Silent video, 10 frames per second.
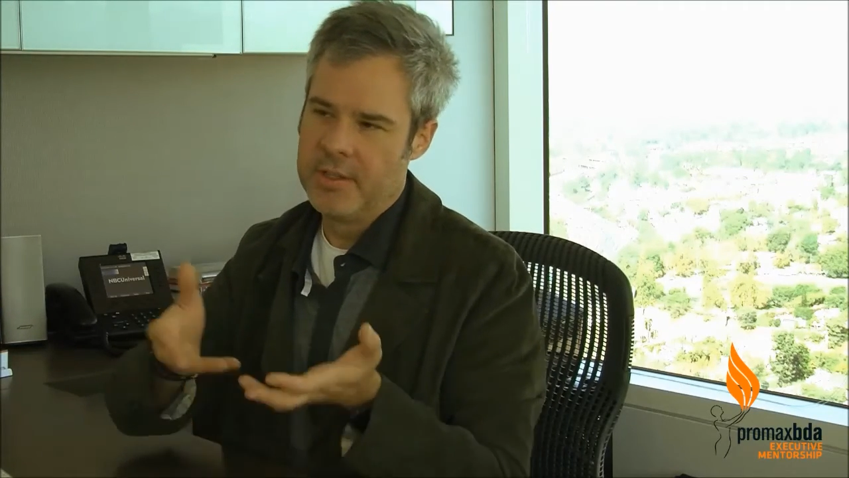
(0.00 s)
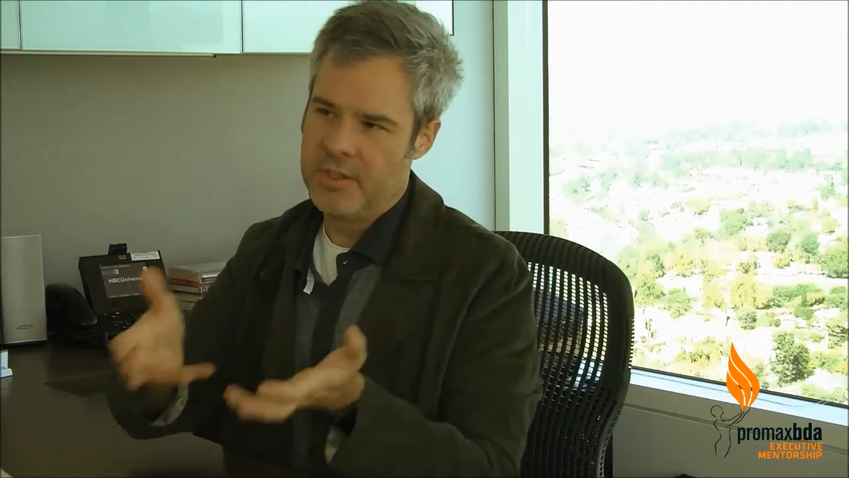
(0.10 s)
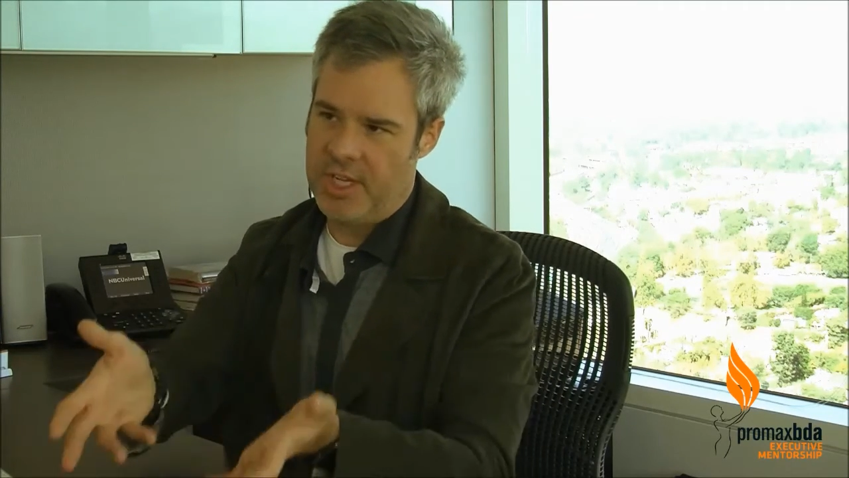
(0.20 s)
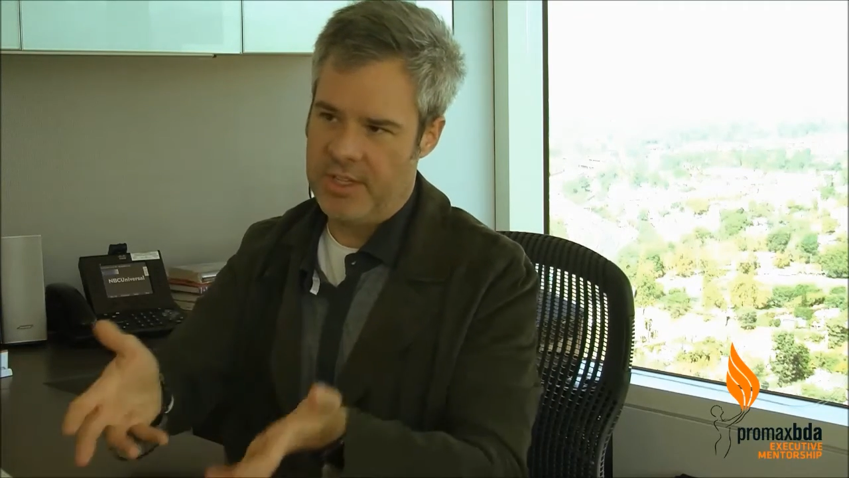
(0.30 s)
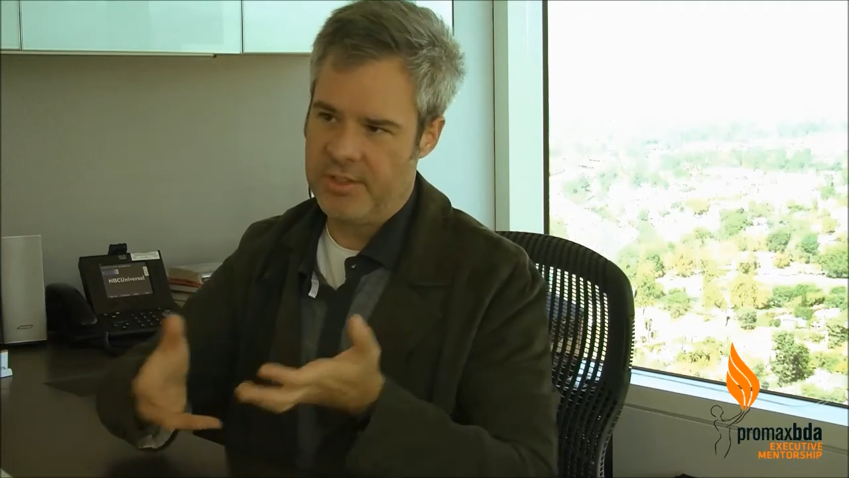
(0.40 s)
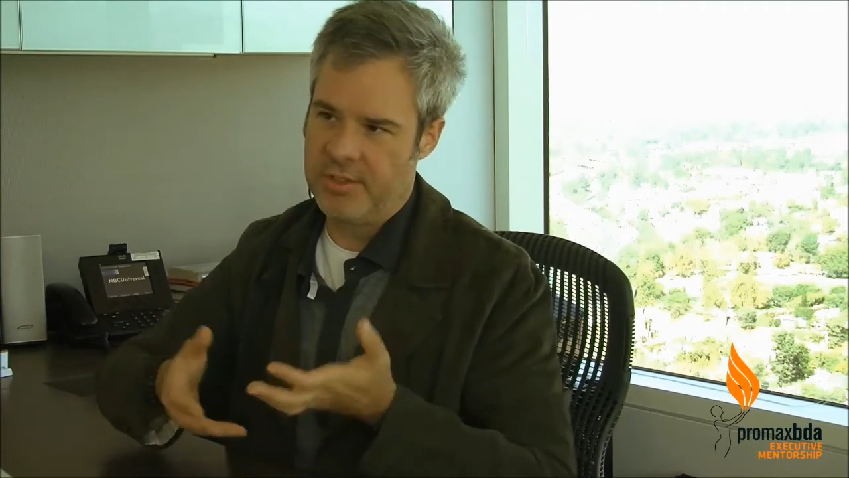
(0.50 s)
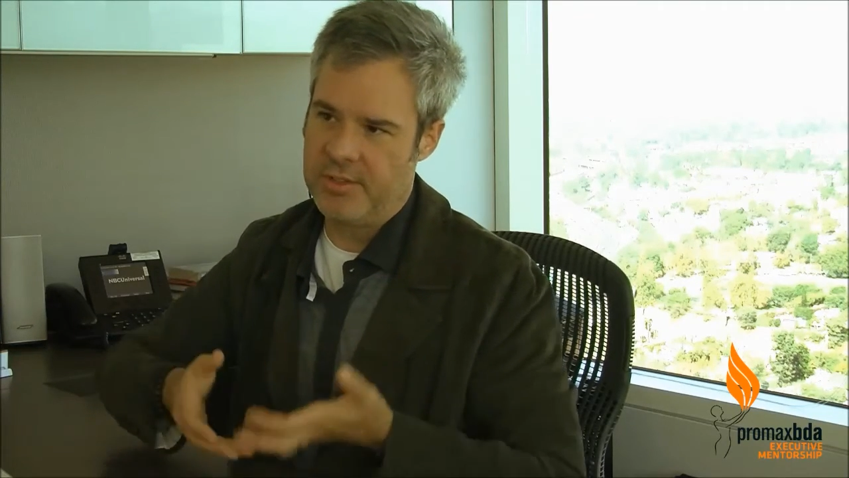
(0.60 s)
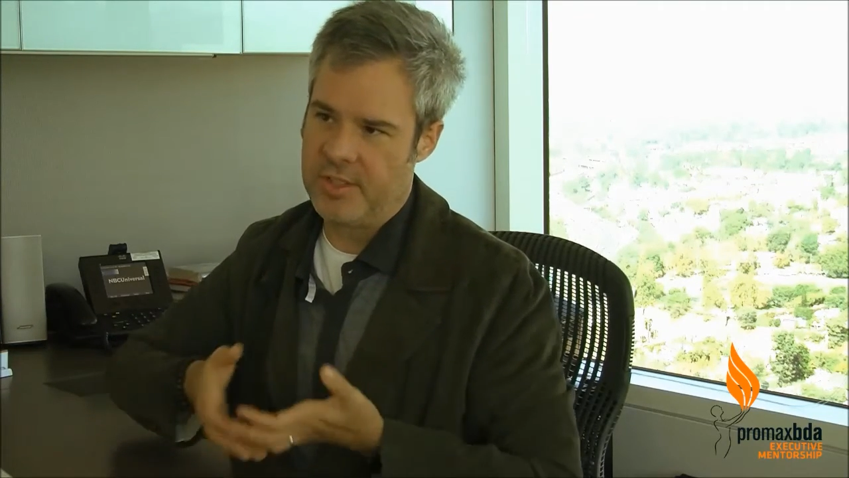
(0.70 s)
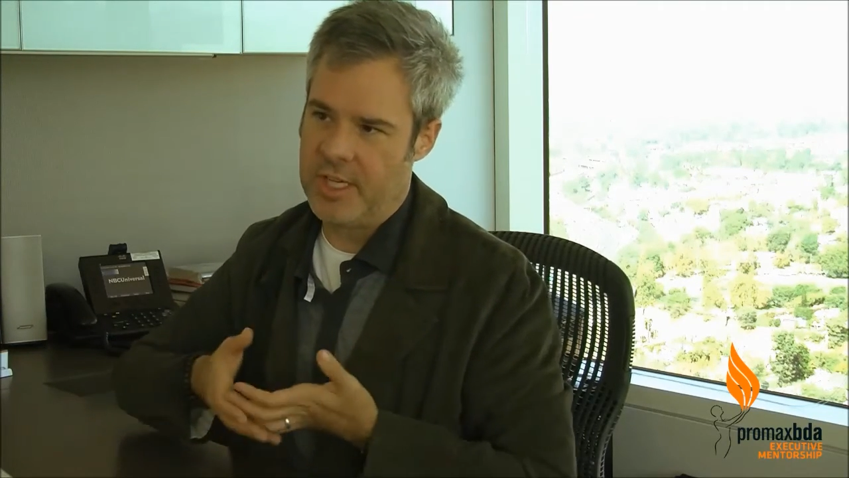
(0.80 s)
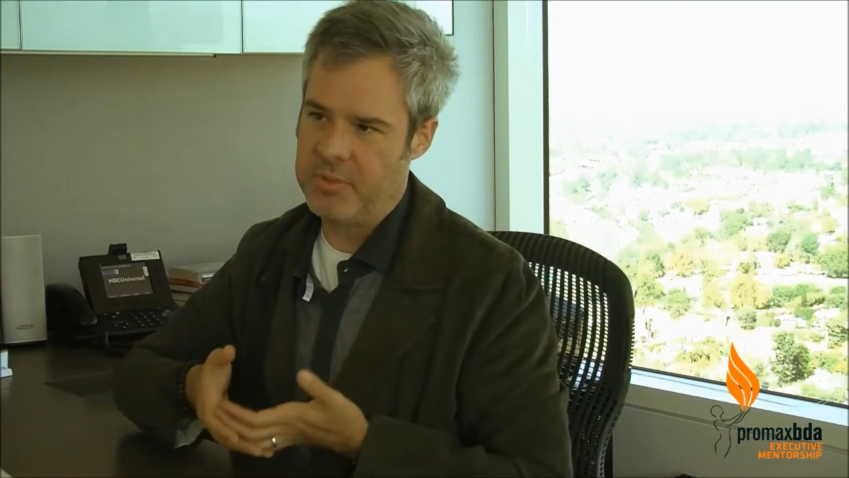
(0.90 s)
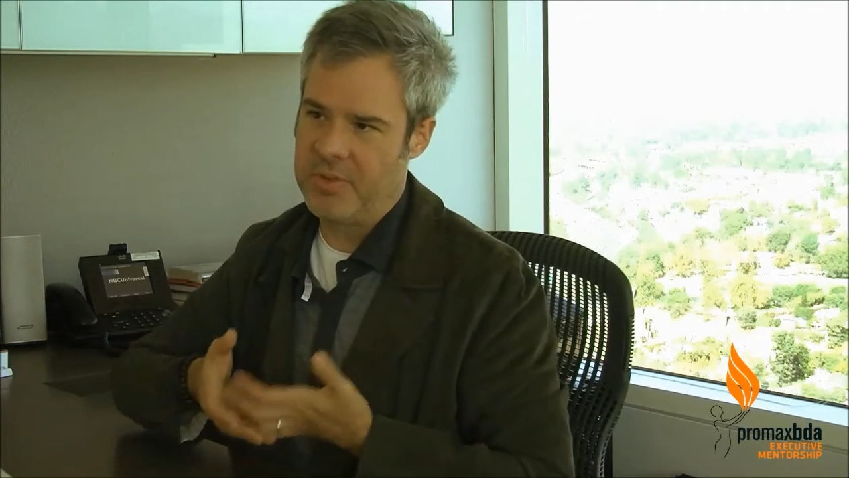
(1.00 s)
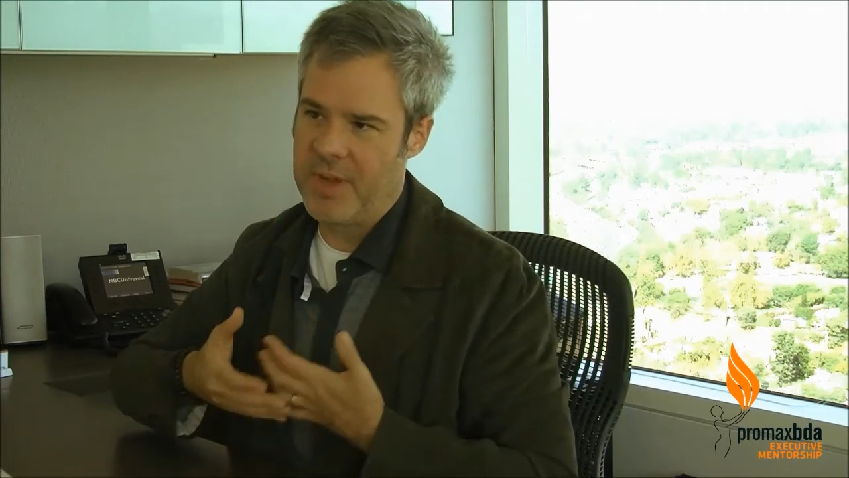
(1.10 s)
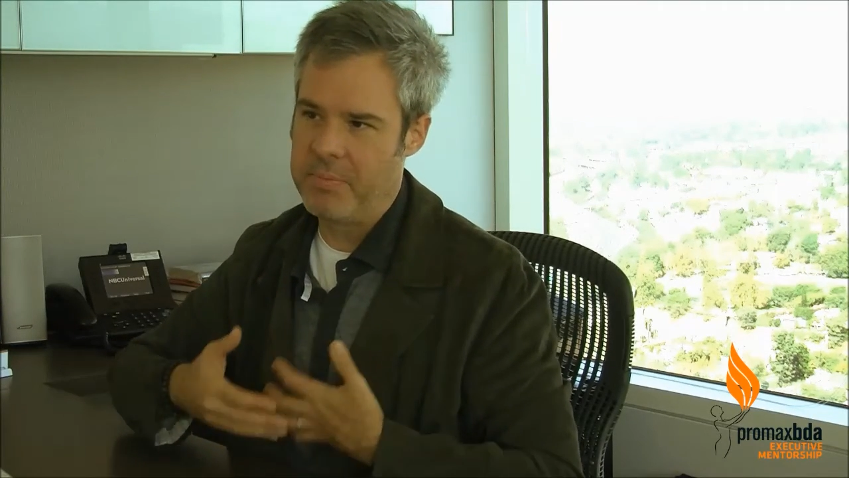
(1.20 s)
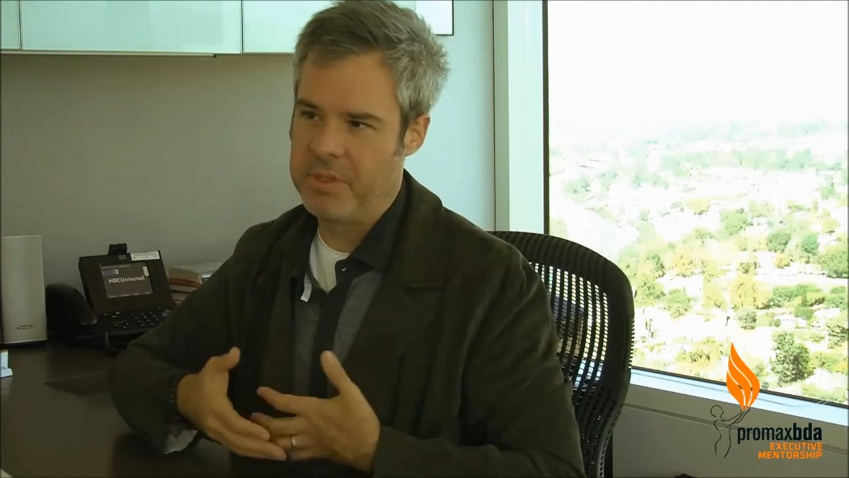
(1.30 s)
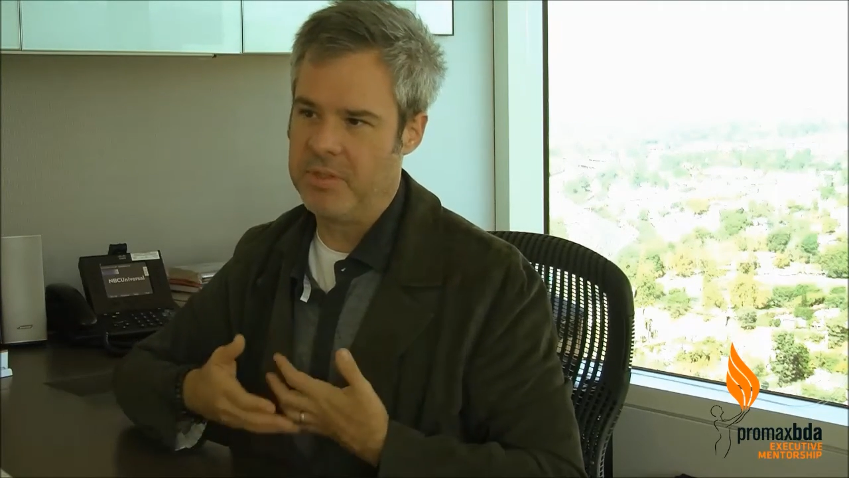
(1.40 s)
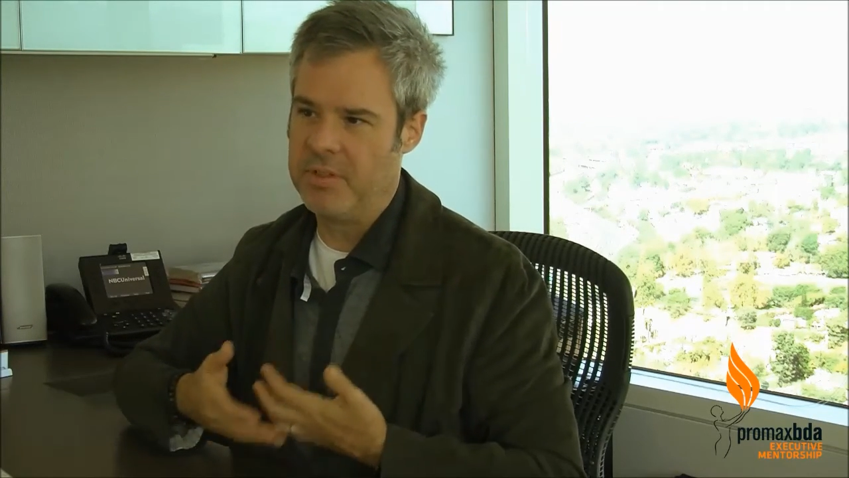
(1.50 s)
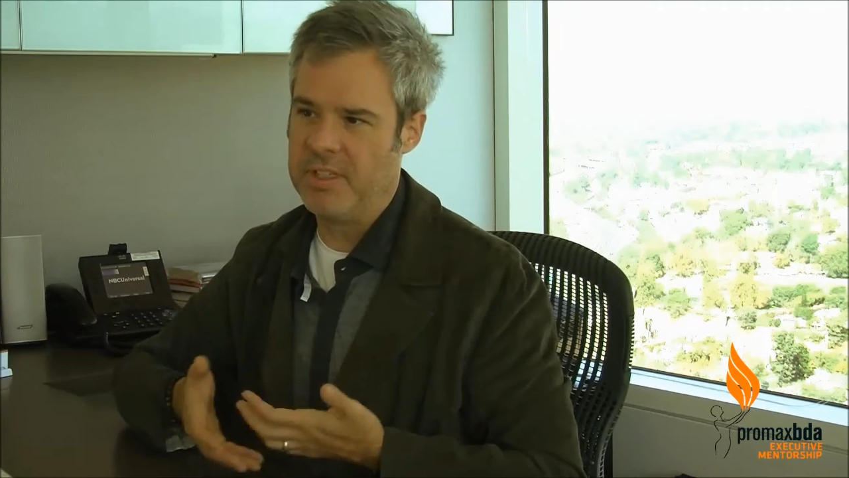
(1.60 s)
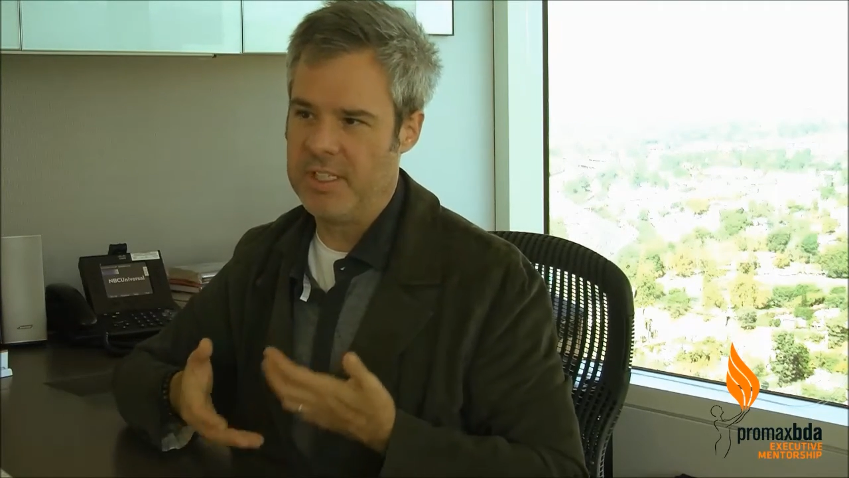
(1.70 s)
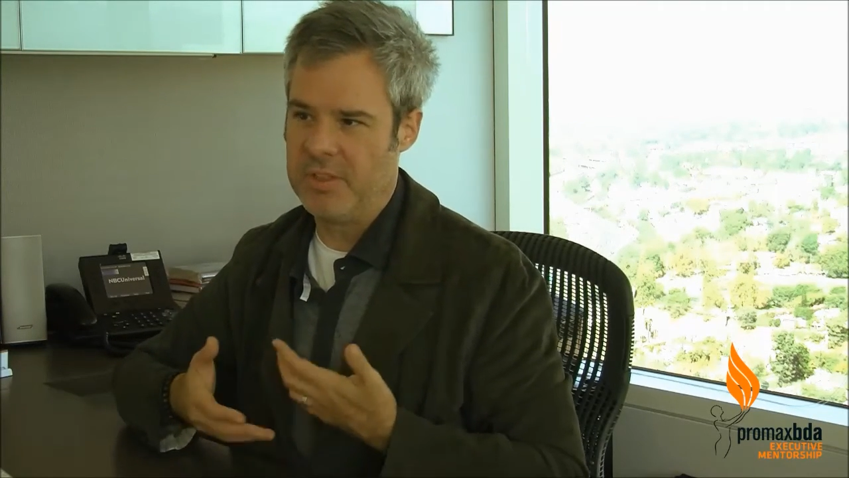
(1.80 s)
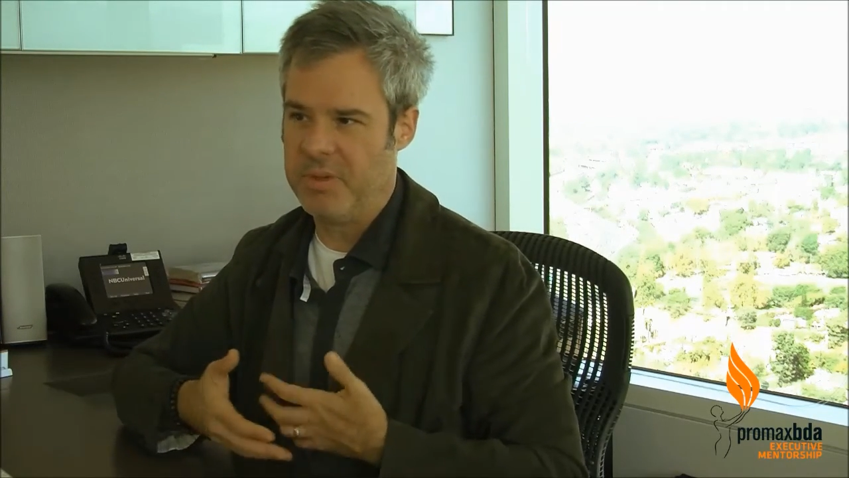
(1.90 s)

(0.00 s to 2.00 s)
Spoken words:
chase certain types of opportunities